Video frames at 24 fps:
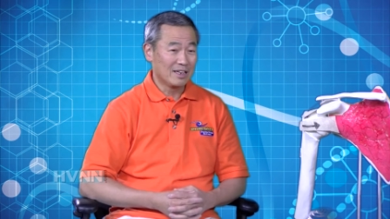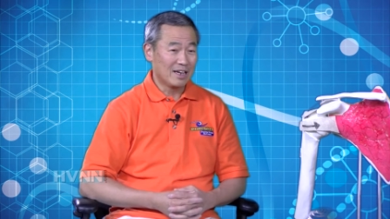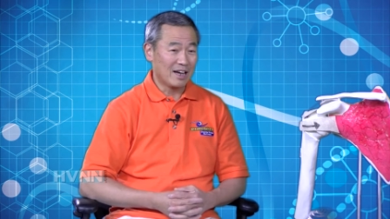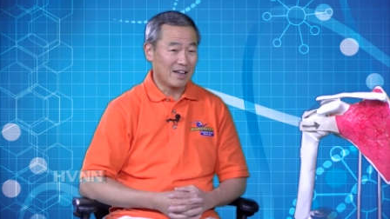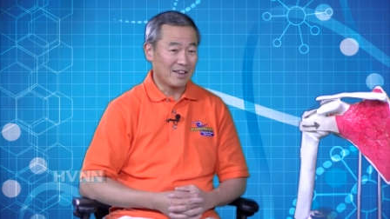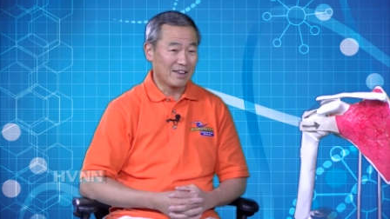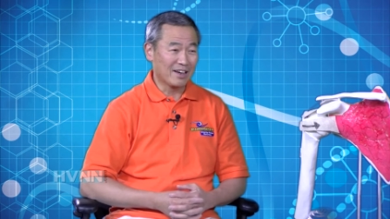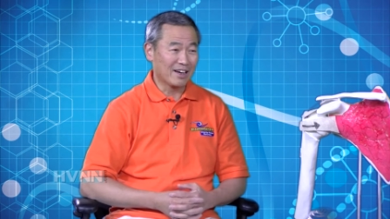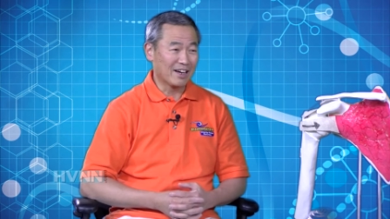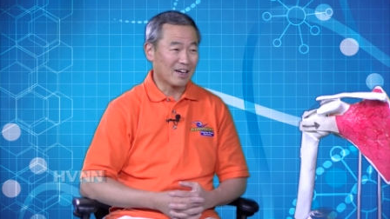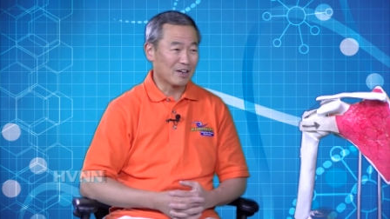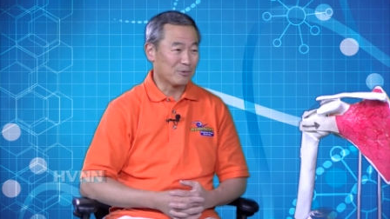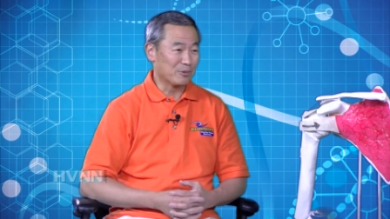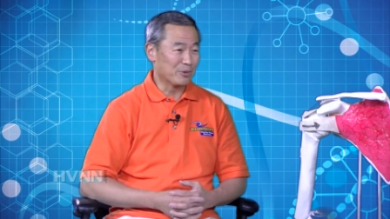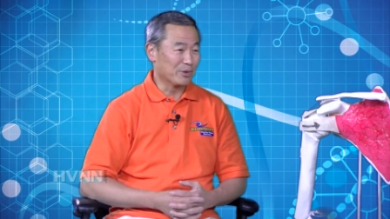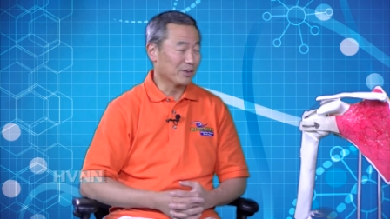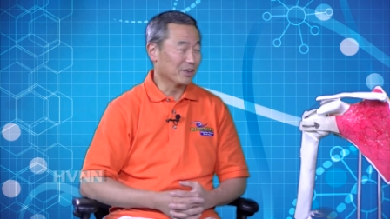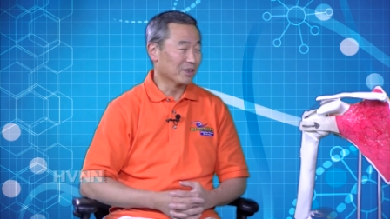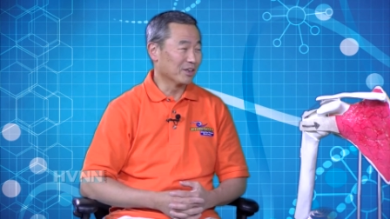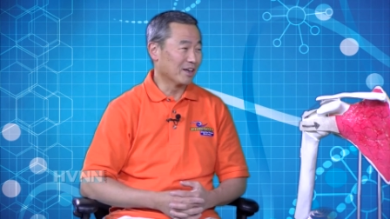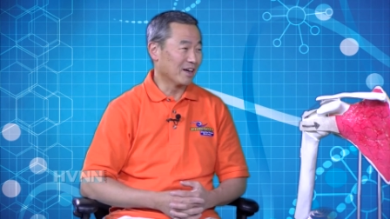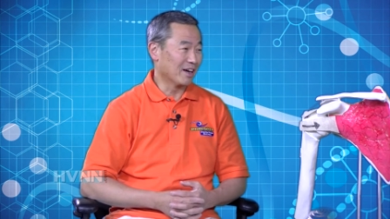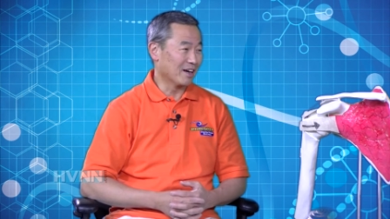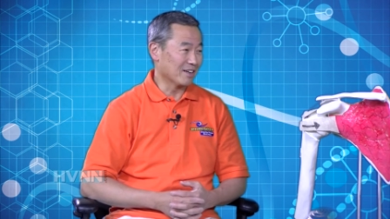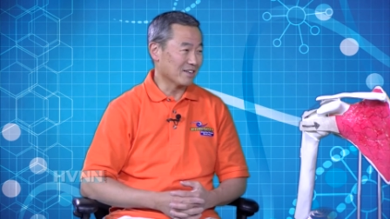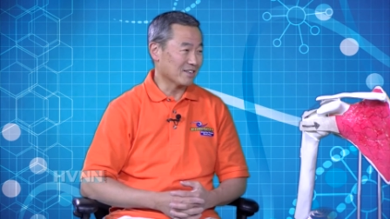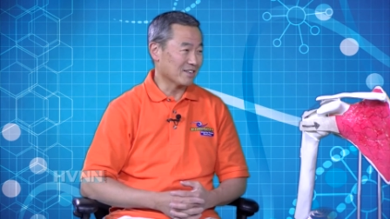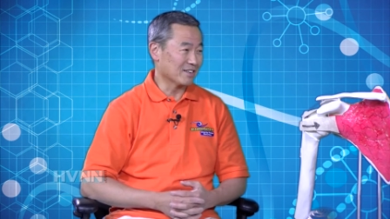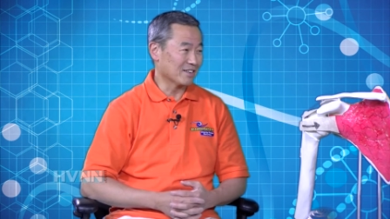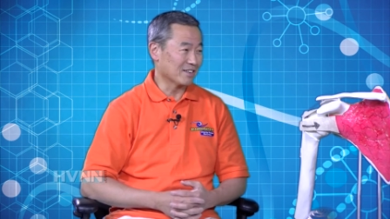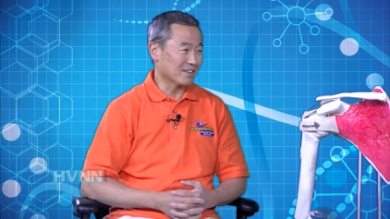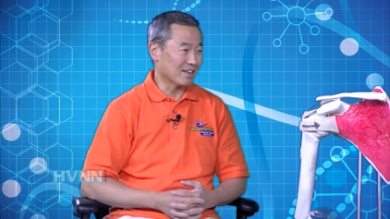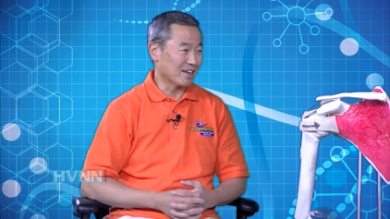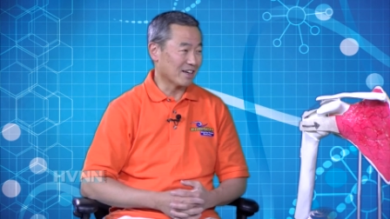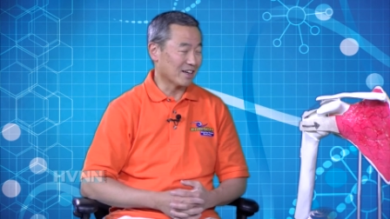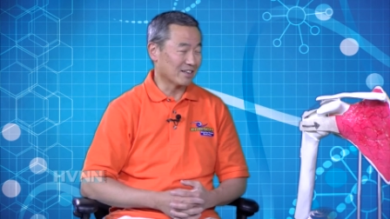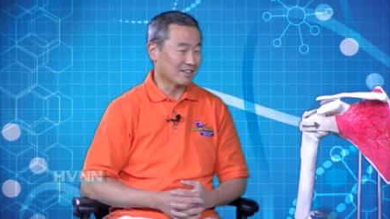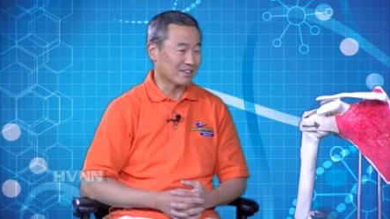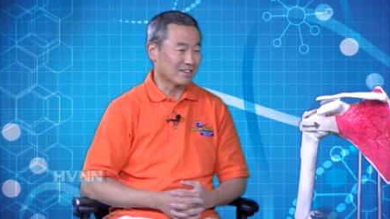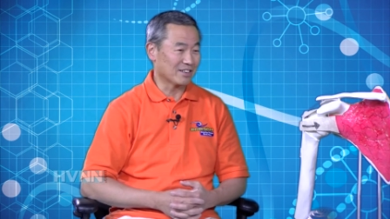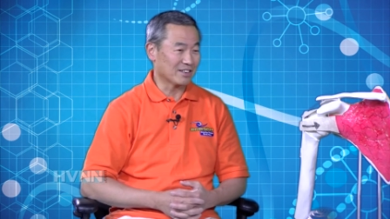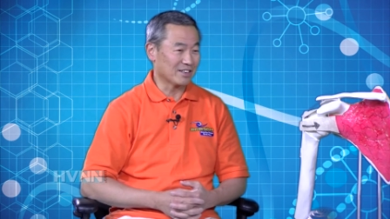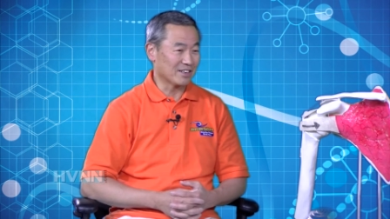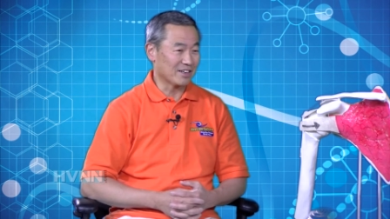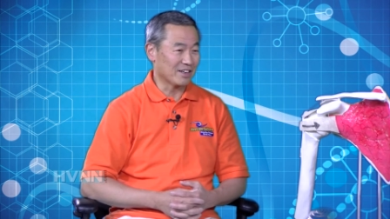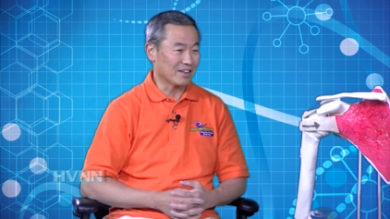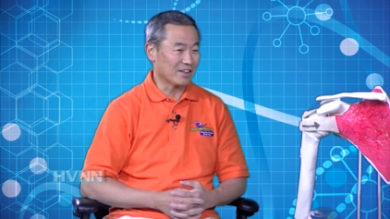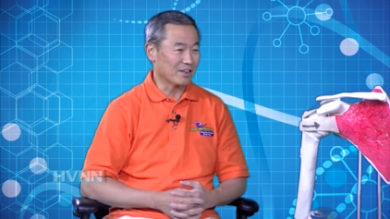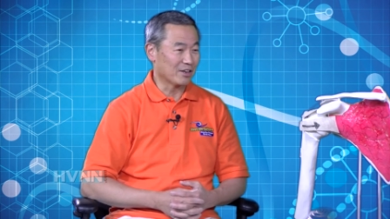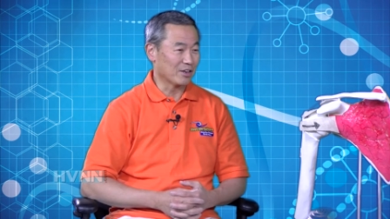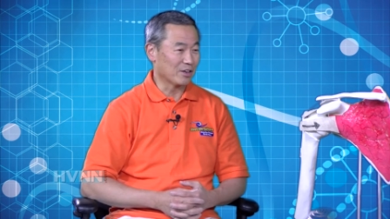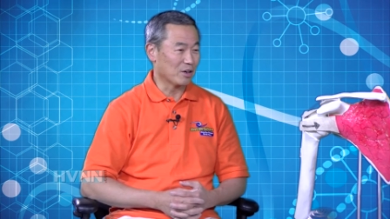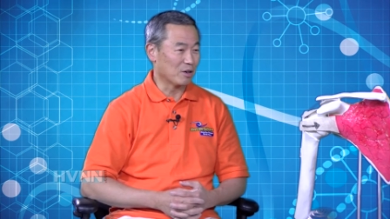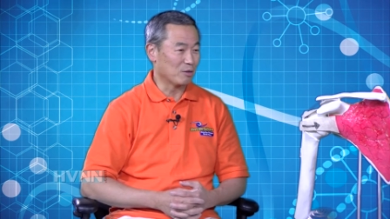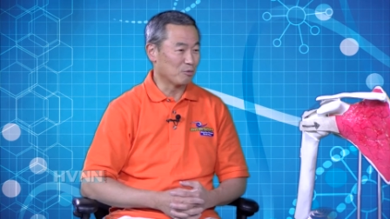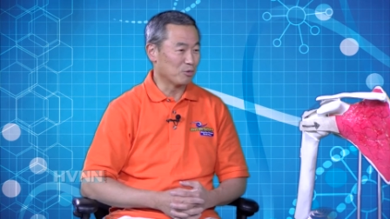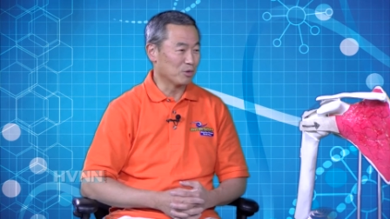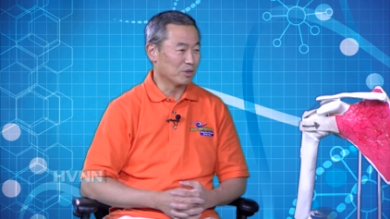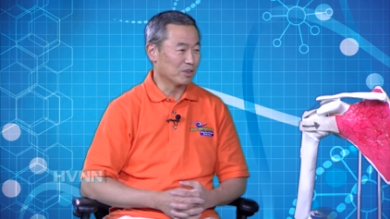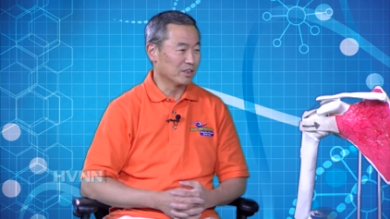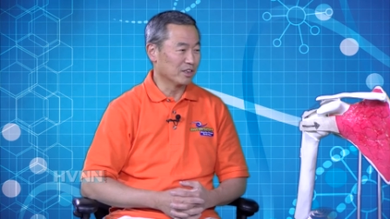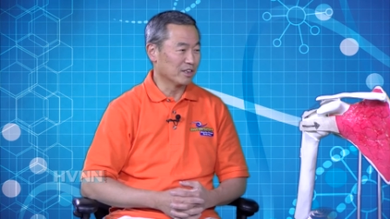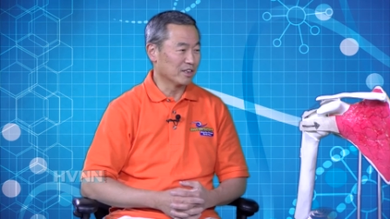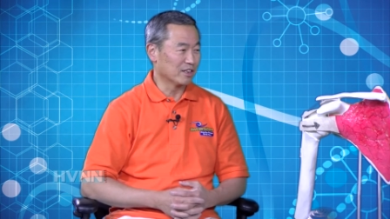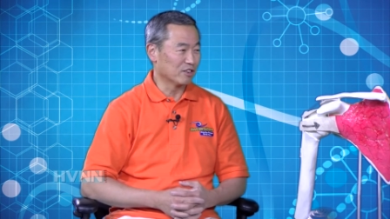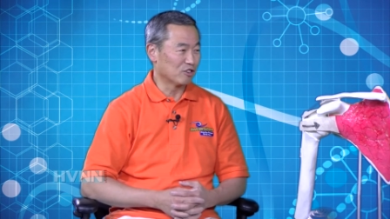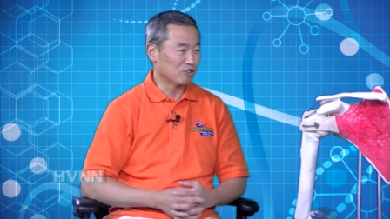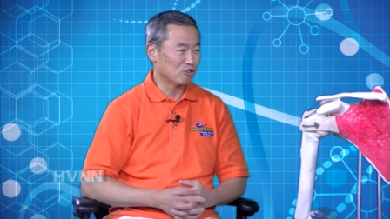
And then I realized that uh, there are really uh,